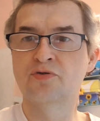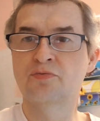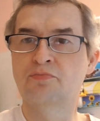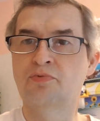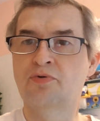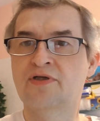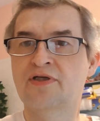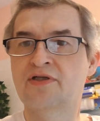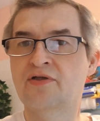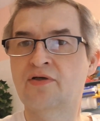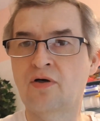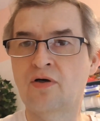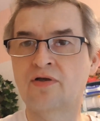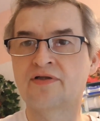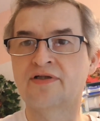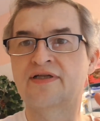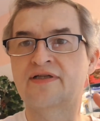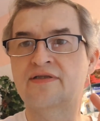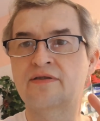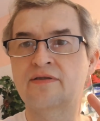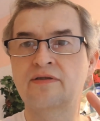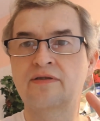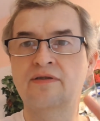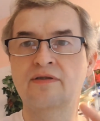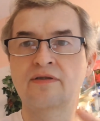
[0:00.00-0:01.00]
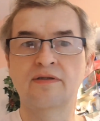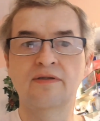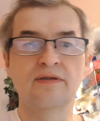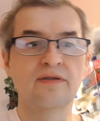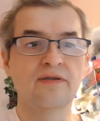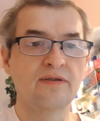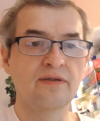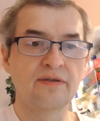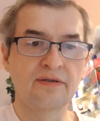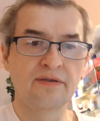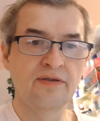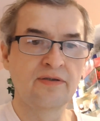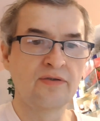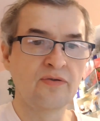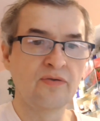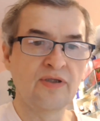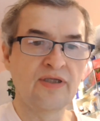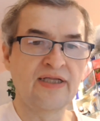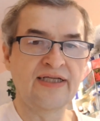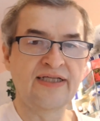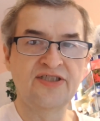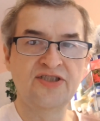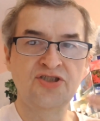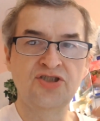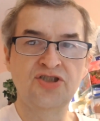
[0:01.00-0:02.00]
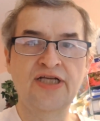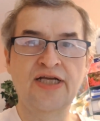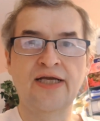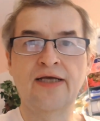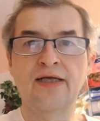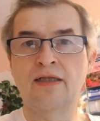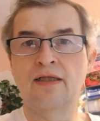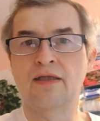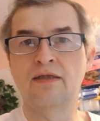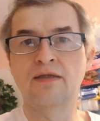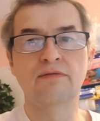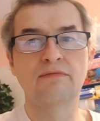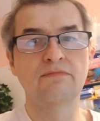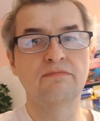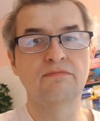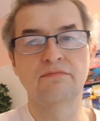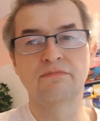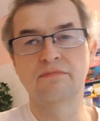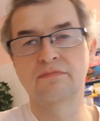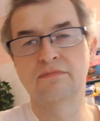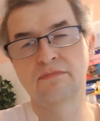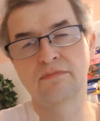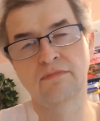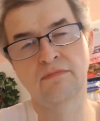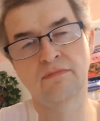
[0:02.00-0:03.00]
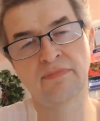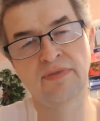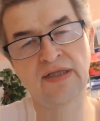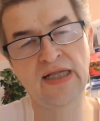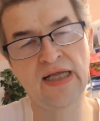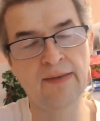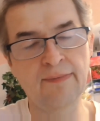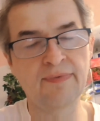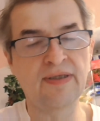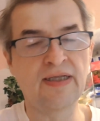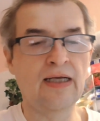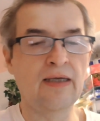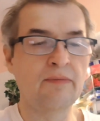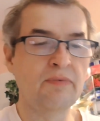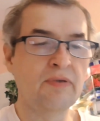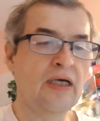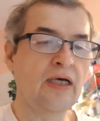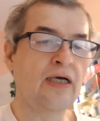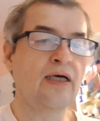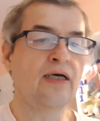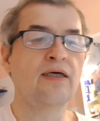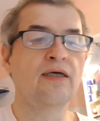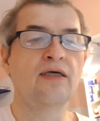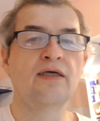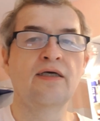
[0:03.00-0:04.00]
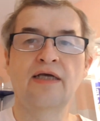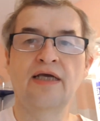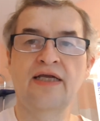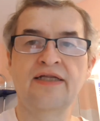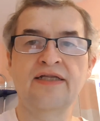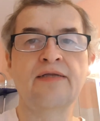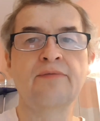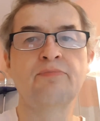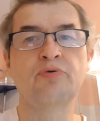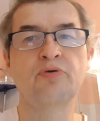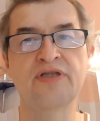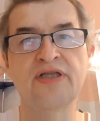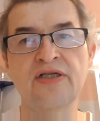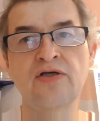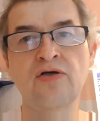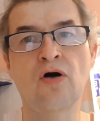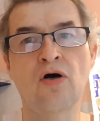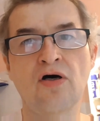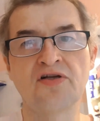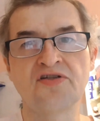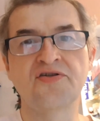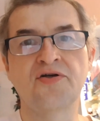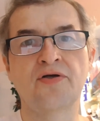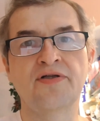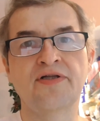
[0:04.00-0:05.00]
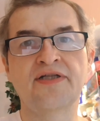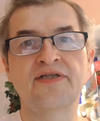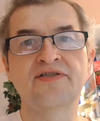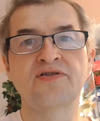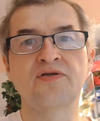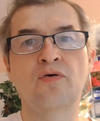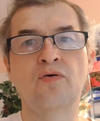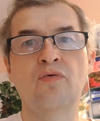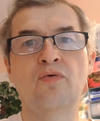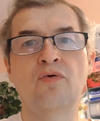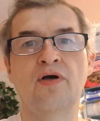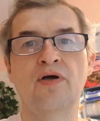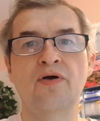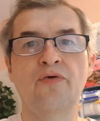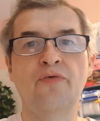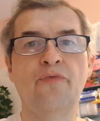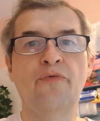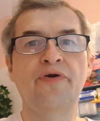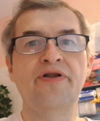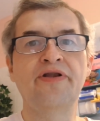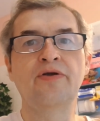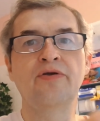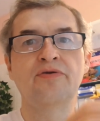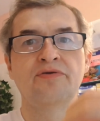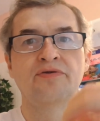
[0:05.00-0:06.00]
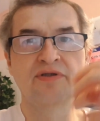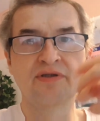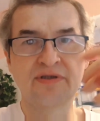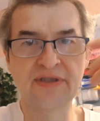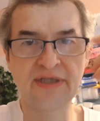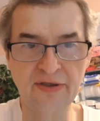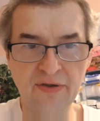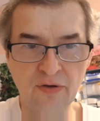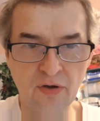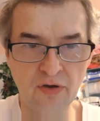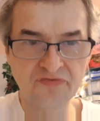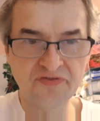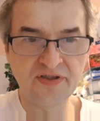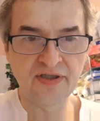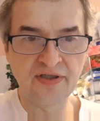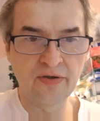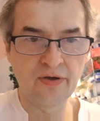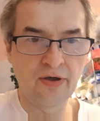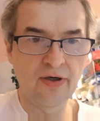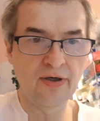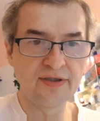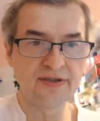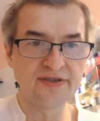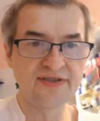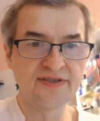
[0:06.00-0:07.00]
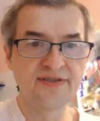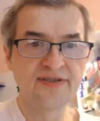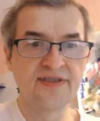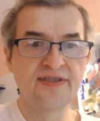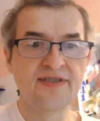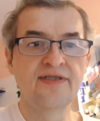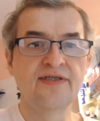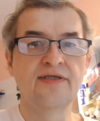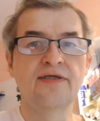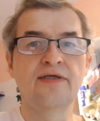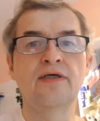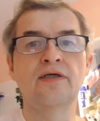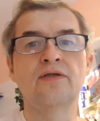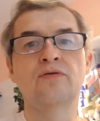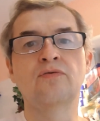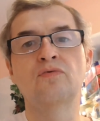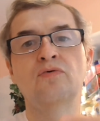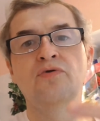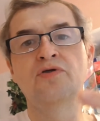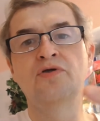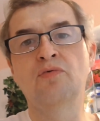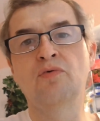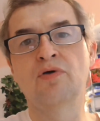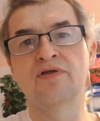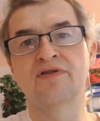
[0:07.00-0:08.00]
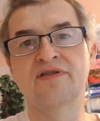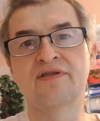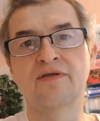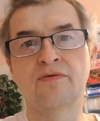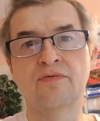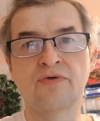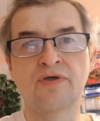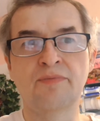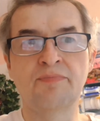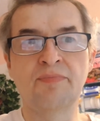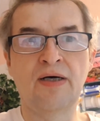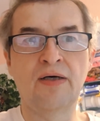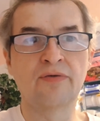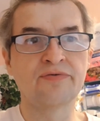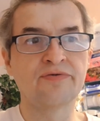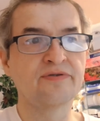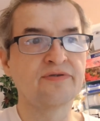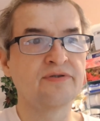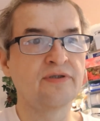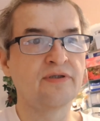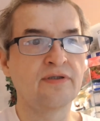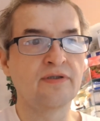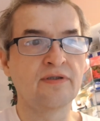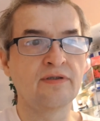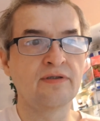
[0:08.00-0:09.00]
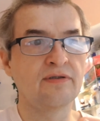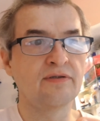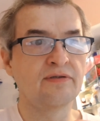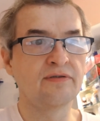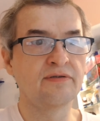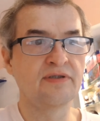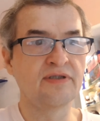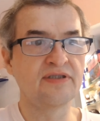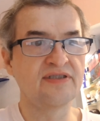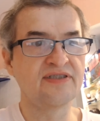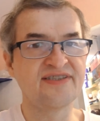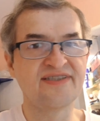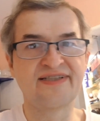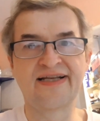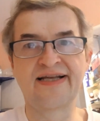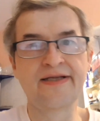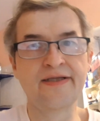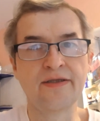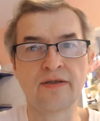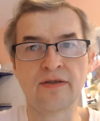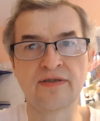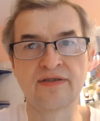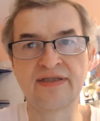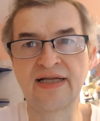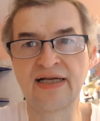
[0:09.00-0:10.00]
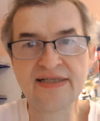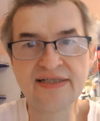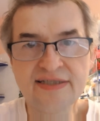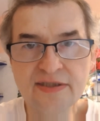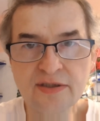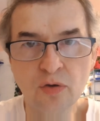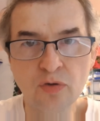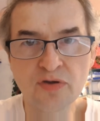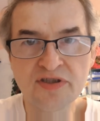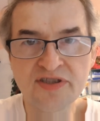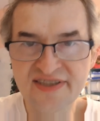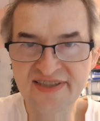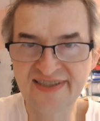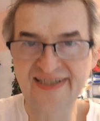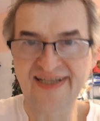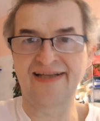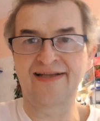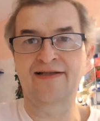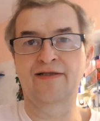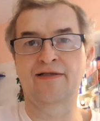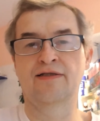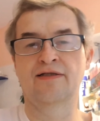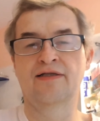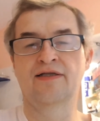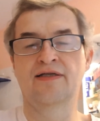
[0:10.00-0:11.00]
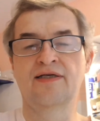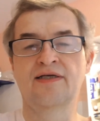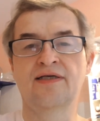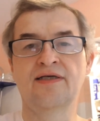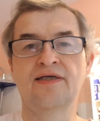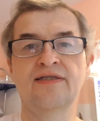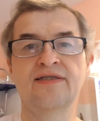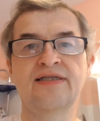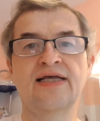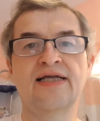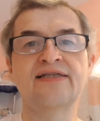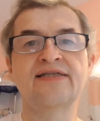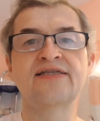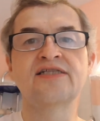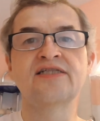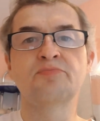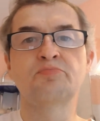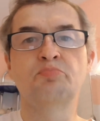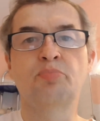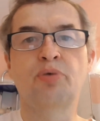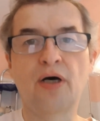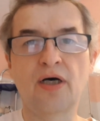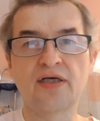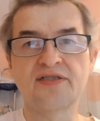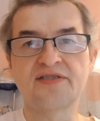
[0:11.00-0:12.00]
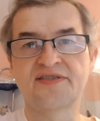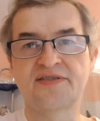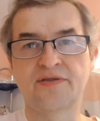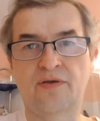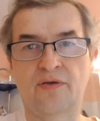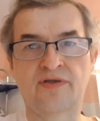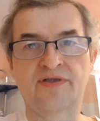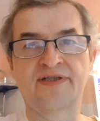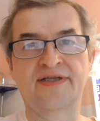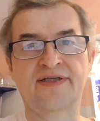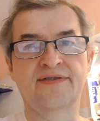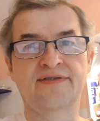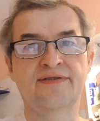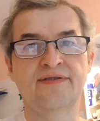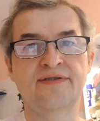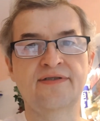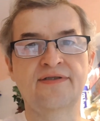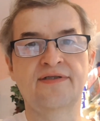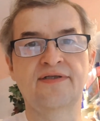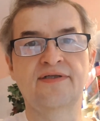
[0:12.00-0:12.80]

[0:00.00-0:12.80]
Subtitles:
to put it on it, you know, like gel, blah blah blah, and then put the gauze on it. So when you take off the gauze, you want to rip out the skin. There is no skin. That is pus on it,